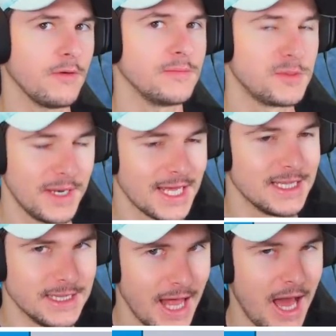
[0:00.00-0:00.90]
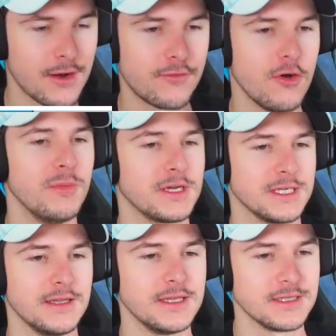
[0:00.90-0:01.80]
I'm spending a lot of Robux
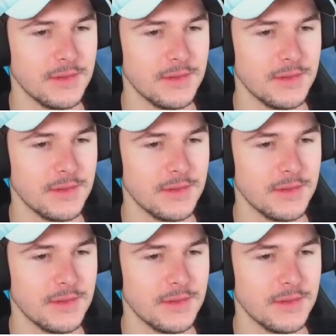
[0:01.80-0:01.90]
on this.